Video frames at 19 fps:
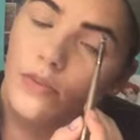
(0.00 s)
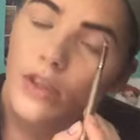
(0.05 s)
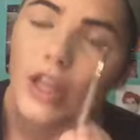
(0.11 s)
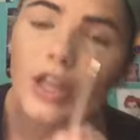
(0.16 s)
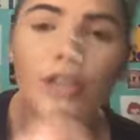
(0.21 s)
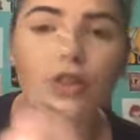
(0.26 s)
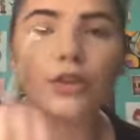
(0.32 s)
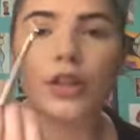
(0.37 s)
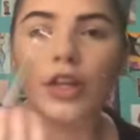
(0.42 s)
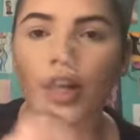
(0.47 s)

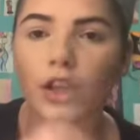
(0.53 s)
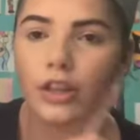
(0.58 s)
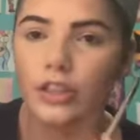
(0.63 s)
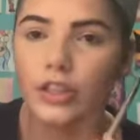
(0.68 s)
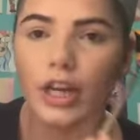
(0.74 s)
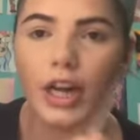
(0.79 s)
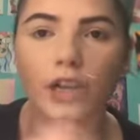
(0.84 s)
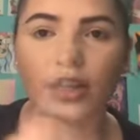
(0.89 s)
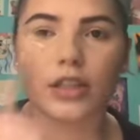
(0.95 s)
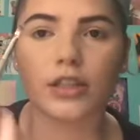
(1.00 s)
And do the other
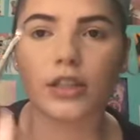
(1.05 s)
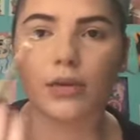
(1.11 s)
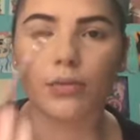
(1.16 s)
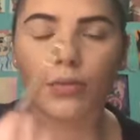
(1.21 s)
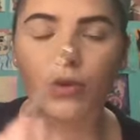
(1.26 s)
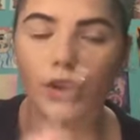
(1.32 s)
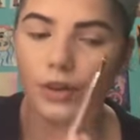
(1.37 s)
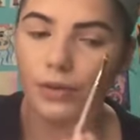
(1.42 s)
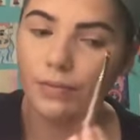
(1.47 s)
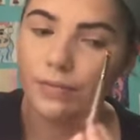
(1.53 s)
side the same
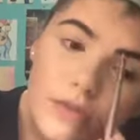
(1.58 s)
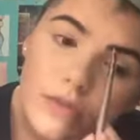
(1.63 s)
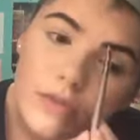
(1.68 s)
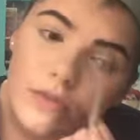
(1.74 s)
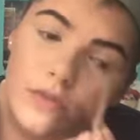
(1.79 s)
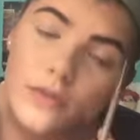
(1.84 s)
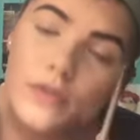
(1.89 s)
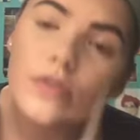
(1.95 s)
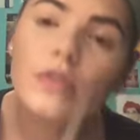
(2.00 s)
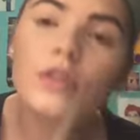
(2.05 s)
way.
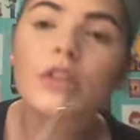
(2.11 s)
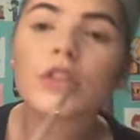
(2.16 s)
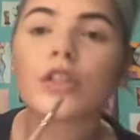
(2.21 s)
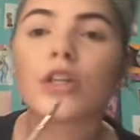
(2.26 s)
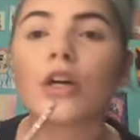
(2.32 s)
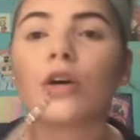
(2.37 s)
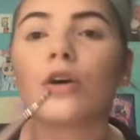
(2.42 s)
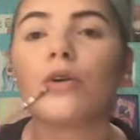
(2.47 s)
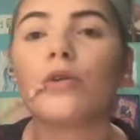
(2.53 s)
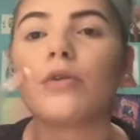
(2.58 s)

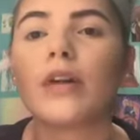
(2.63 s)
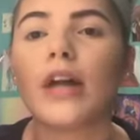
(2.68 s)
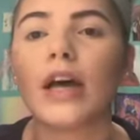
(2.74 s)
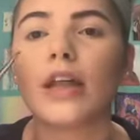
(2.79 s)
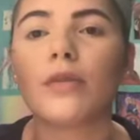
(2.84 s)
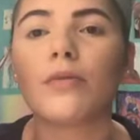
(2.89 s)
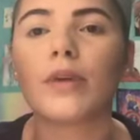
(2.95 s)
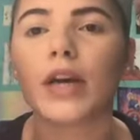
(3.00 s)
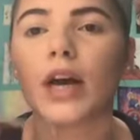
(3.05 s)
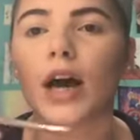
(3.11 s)
So now
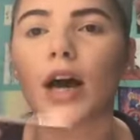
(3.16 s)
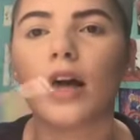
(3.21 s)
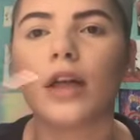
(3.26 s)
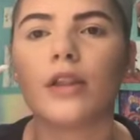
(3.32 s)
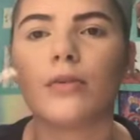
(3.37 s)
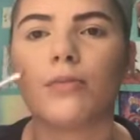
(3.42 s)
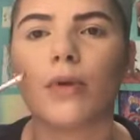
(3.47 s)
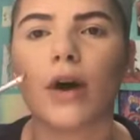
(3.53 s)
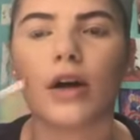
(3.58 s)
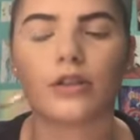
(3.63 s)
that we got
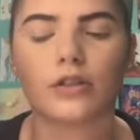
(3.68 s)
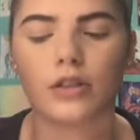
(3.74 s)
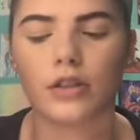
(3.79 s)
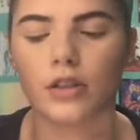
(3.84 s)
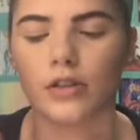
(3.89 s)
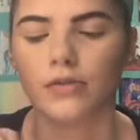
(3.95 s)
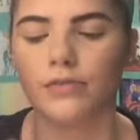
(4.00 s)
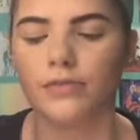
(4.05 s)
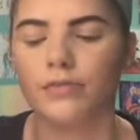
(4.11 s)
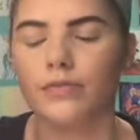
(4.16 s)
the brows
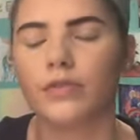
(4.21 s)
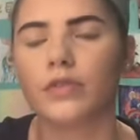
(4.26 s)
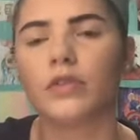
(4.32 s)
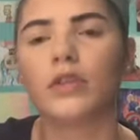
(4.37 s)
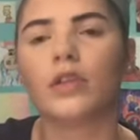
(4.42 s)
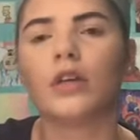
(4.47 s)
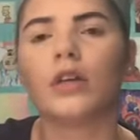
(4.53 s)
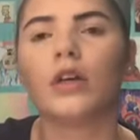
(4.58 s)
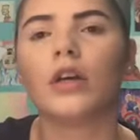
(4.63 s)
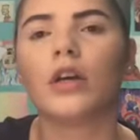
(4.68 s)
done,
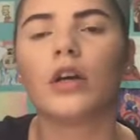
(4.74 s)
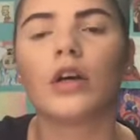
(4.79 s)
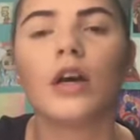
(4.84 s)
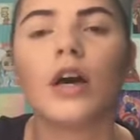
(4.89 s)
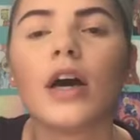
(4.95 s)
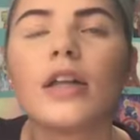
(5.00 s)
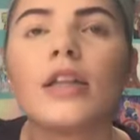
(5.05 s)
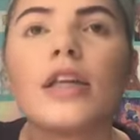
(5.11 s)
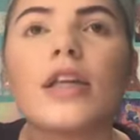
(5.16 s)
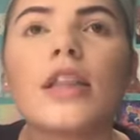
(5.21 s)
I
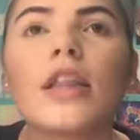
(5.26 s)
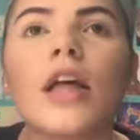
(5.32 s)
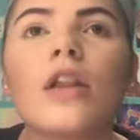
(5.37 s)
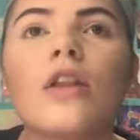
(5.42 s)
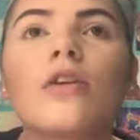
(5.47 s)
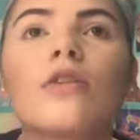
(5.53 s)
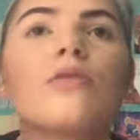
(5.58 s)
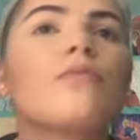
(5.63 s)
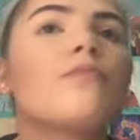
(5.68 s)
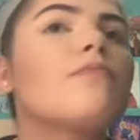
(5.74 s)
think that
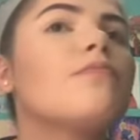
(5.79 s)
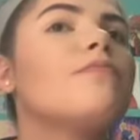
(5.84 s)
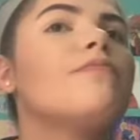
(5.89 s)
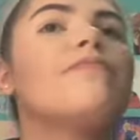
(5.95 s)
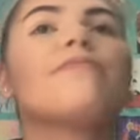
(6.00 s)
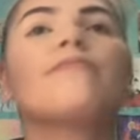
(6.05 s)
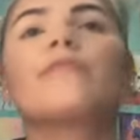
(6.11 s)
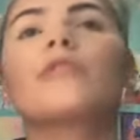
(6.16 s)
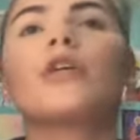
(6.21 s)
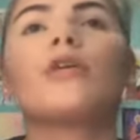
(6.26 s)
looks
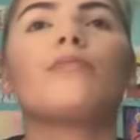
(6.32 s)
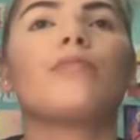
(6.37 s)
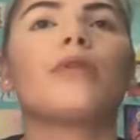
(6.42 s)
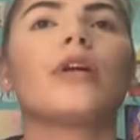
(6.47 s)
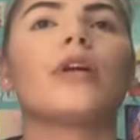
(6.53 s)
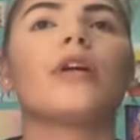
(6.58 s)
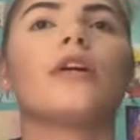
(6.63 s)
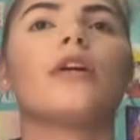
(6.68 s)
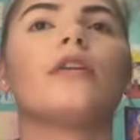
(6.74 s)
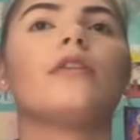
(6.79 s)

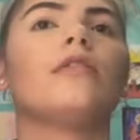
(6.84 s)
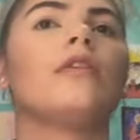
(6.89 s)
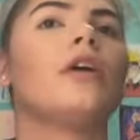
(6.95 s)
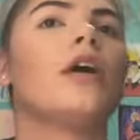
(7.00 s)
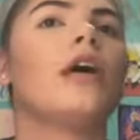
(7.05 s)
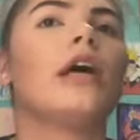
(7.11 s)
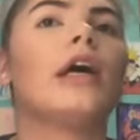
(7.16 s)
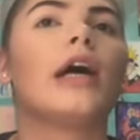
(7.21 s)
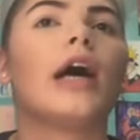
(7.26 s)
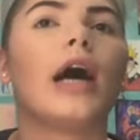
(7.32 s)
pretty good.
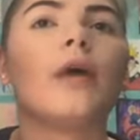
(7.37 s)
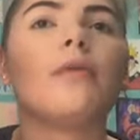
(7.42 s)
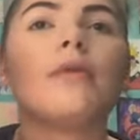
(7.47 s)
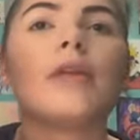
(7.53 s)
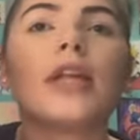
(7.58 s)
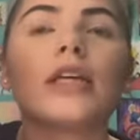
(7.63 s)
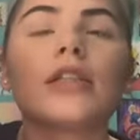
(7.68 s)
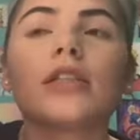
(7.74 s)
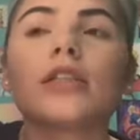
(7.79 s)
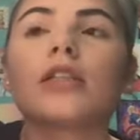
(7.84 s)
I mean,
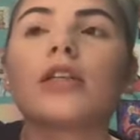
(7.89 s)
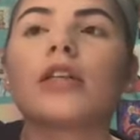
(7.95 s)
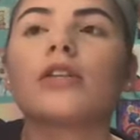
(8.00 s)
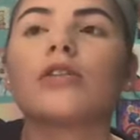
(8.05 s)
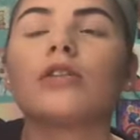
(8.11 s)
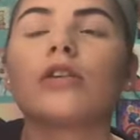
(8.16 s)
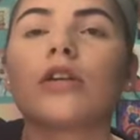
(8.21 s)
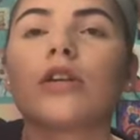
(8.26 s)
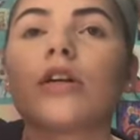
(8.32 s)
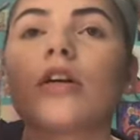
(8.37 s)
that's as good as
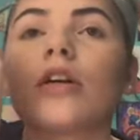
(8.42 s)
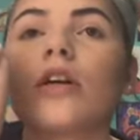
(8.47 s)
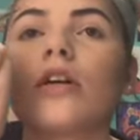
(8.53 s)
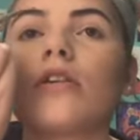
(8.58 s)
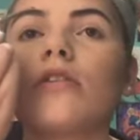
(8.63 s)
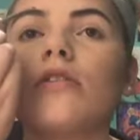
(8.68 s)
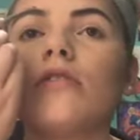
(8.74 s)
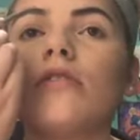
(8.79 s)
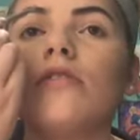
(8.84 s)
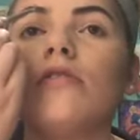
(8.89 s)
they're gonna get.